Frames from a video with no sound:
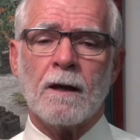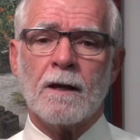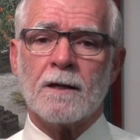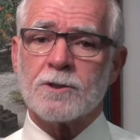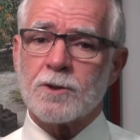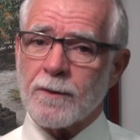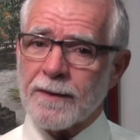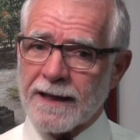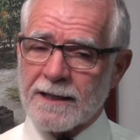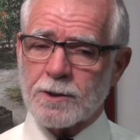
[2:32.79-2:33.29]

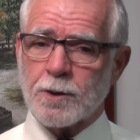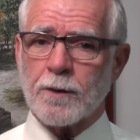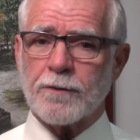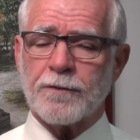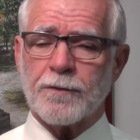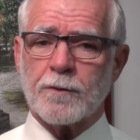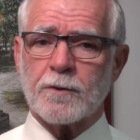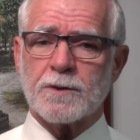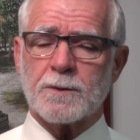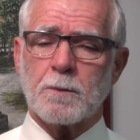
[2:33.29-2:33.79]
So that's our
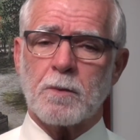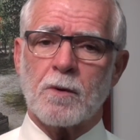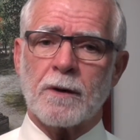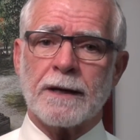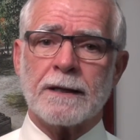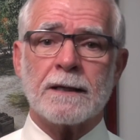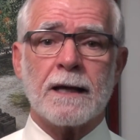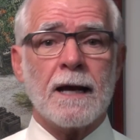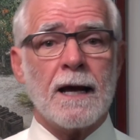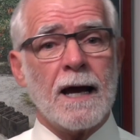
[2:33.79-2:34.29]
first
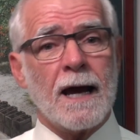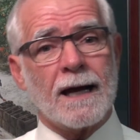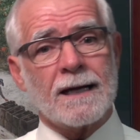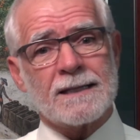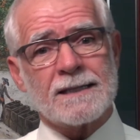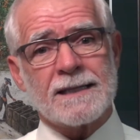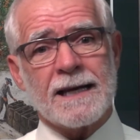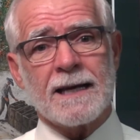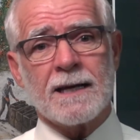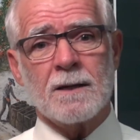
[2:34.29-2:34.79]
point. A
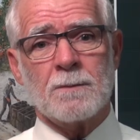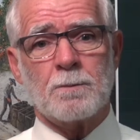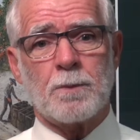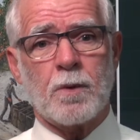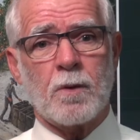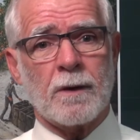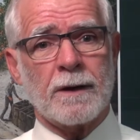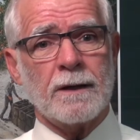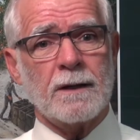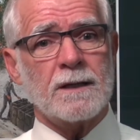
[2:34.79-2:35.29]
second
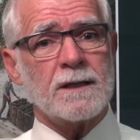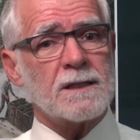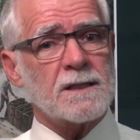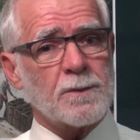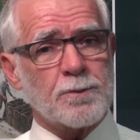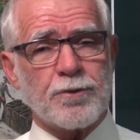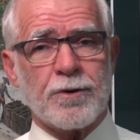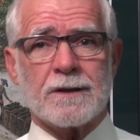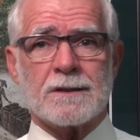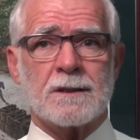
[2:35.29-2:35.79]
point is the
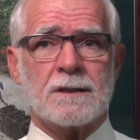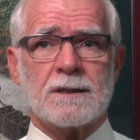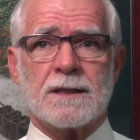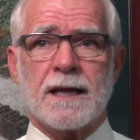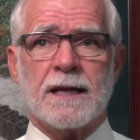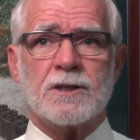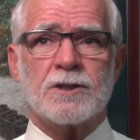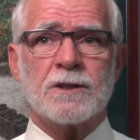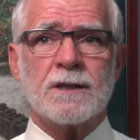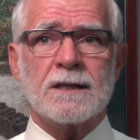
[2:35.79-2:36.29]

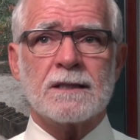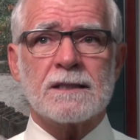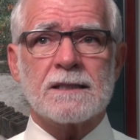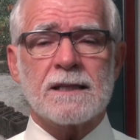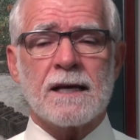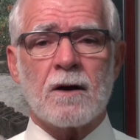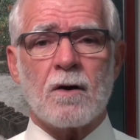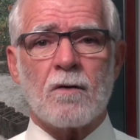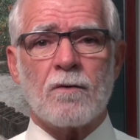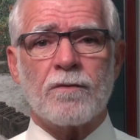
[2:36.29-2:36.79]
presentation
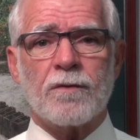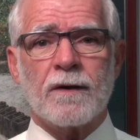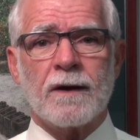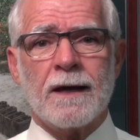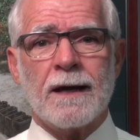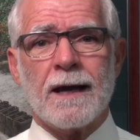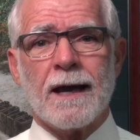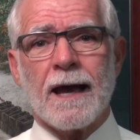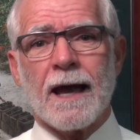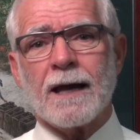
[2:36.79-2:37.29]
itself.
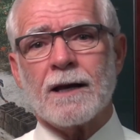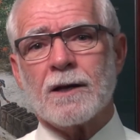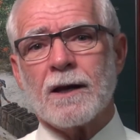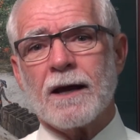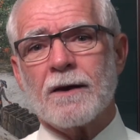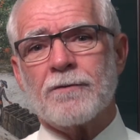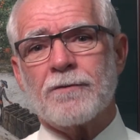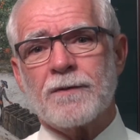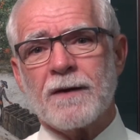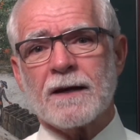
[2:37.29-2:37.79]
And
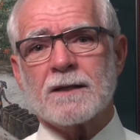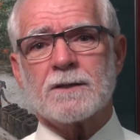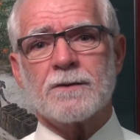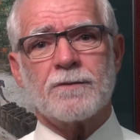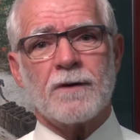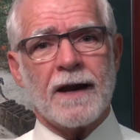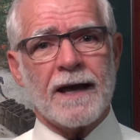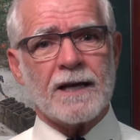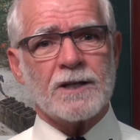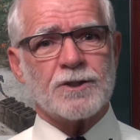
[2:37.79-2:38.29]

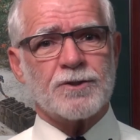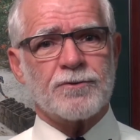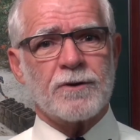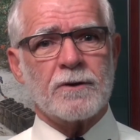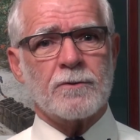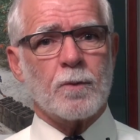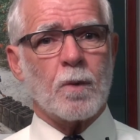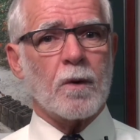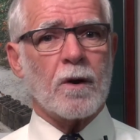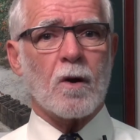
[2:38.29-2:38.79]
effective
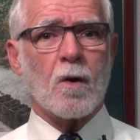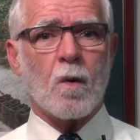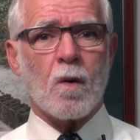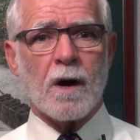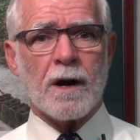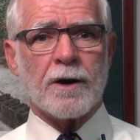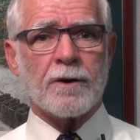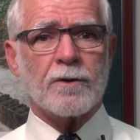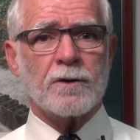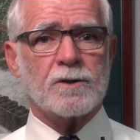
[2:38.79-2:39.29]
lecturing
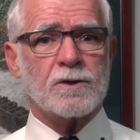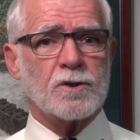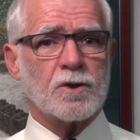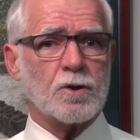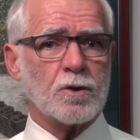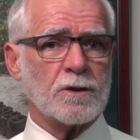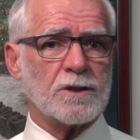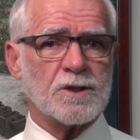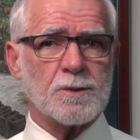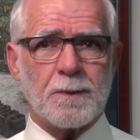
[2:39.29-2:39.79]
requires
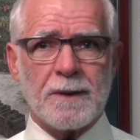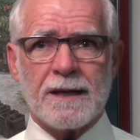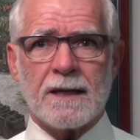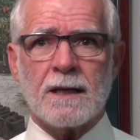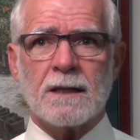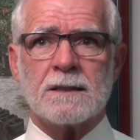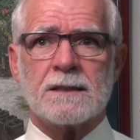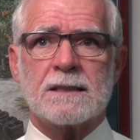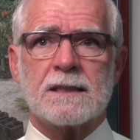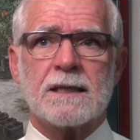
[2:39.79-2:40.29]
good
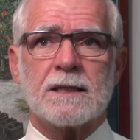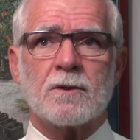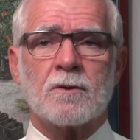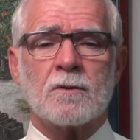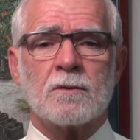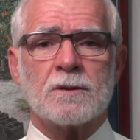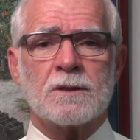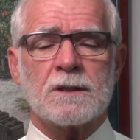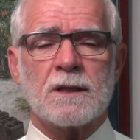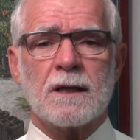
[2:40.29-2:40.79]
speaking
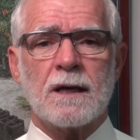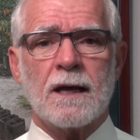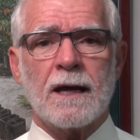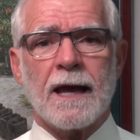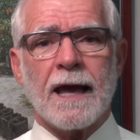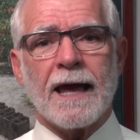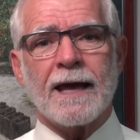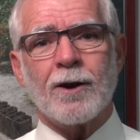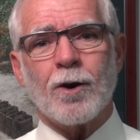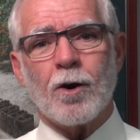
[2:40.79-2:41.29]
skills
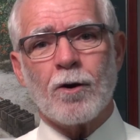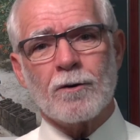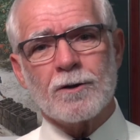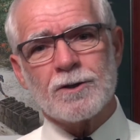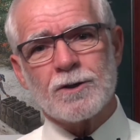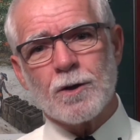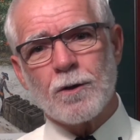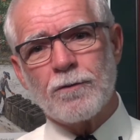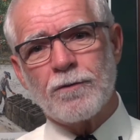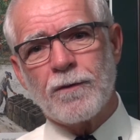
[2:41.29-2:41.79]
and
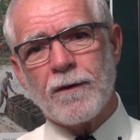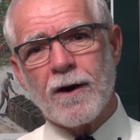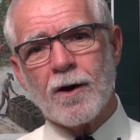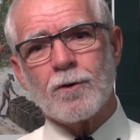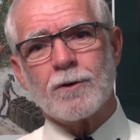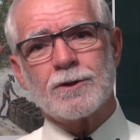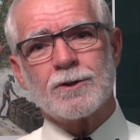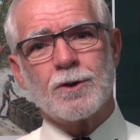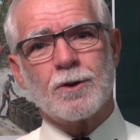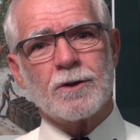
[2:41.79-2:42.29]
also
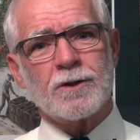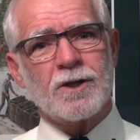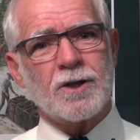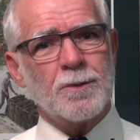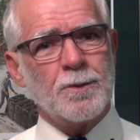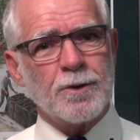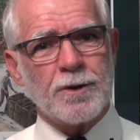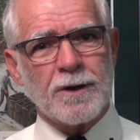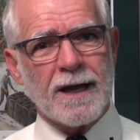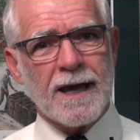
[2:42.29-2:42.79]
follows good
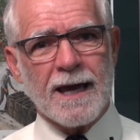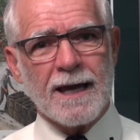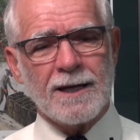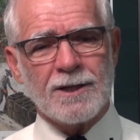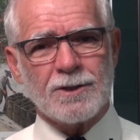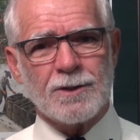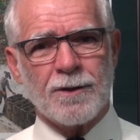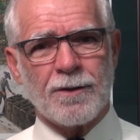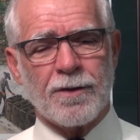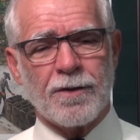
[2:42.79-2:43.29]

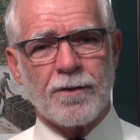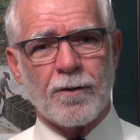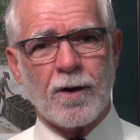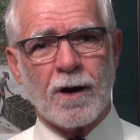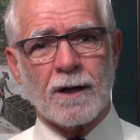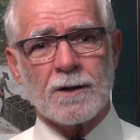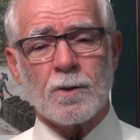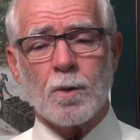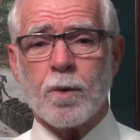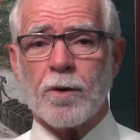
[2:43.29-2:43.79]
communication
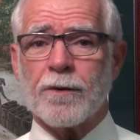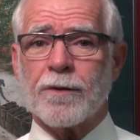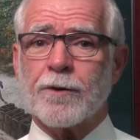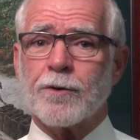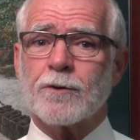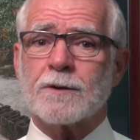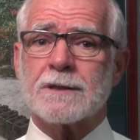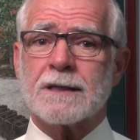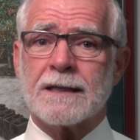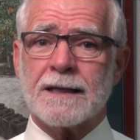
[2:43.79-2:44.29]
thought, where
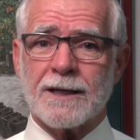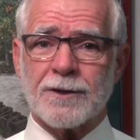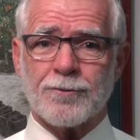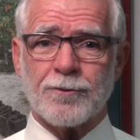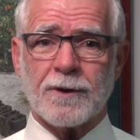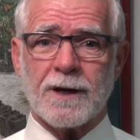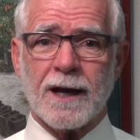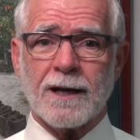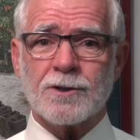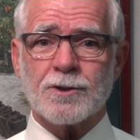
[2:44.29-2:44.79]
there is an
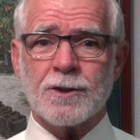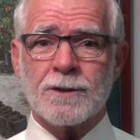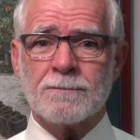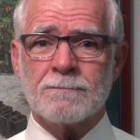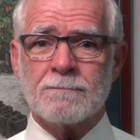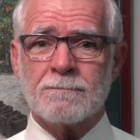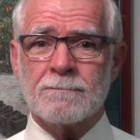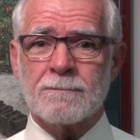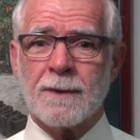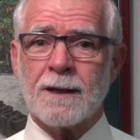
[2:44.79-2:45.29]

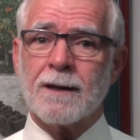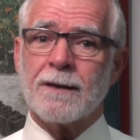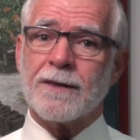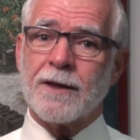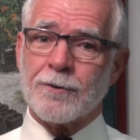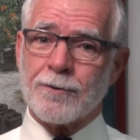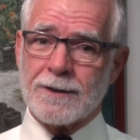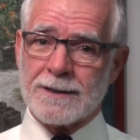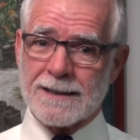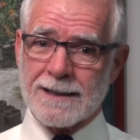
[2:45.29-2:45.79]
introduction,
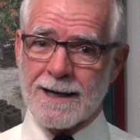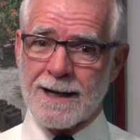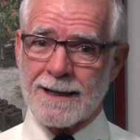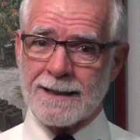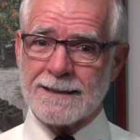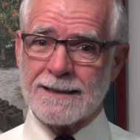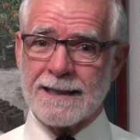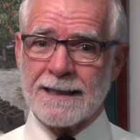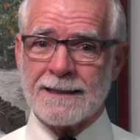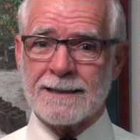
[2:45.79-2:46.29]
there is
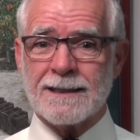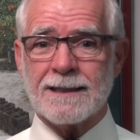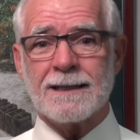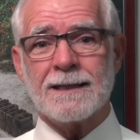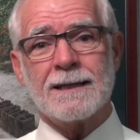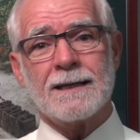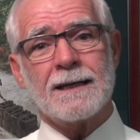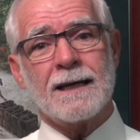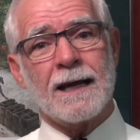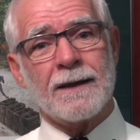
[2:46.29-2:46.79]
content,
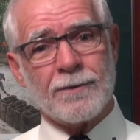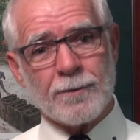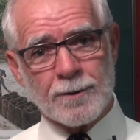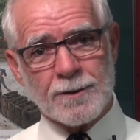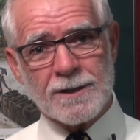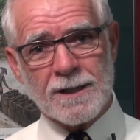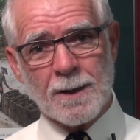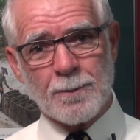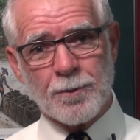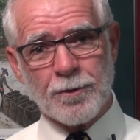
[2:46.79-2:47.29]
and there's
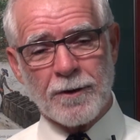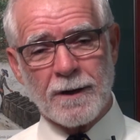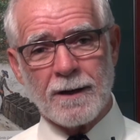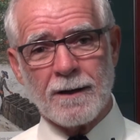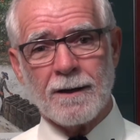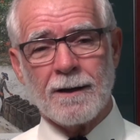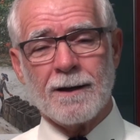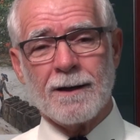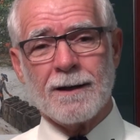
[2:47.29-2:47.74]
summary.